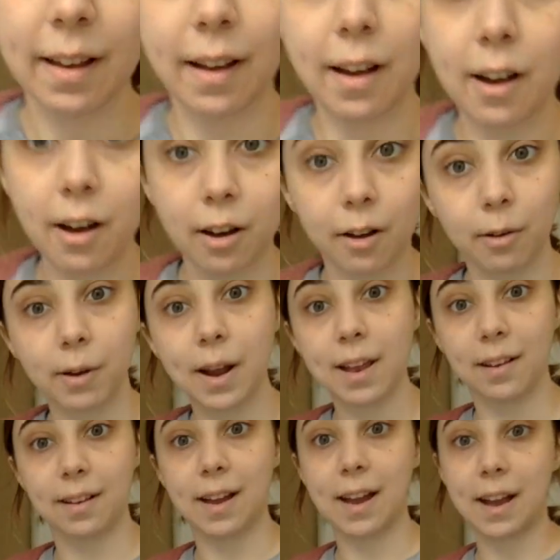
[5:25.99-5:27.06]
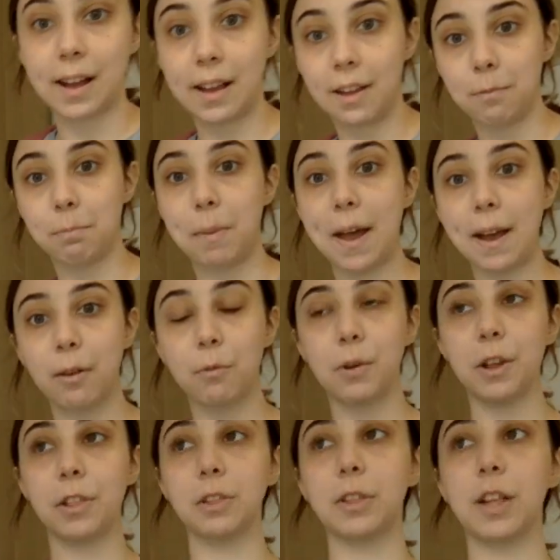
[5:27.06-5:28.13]
All right, I'm back
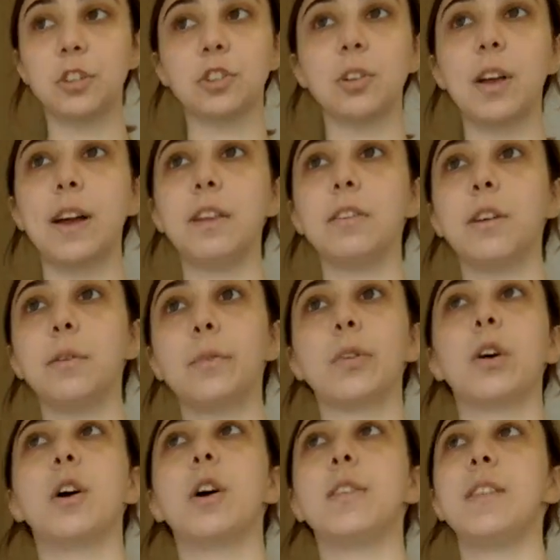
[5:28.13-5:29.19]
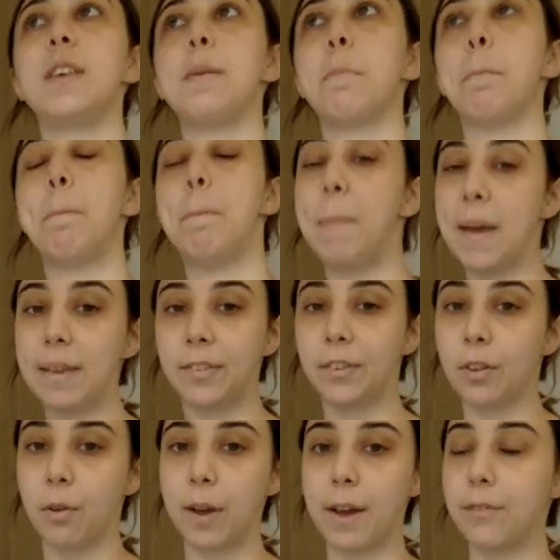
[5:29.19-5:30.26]
with ledger line notes on the bass
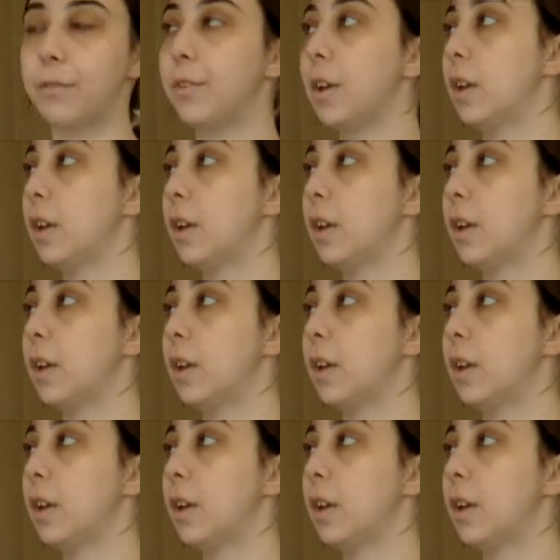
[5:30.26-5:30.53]
clef.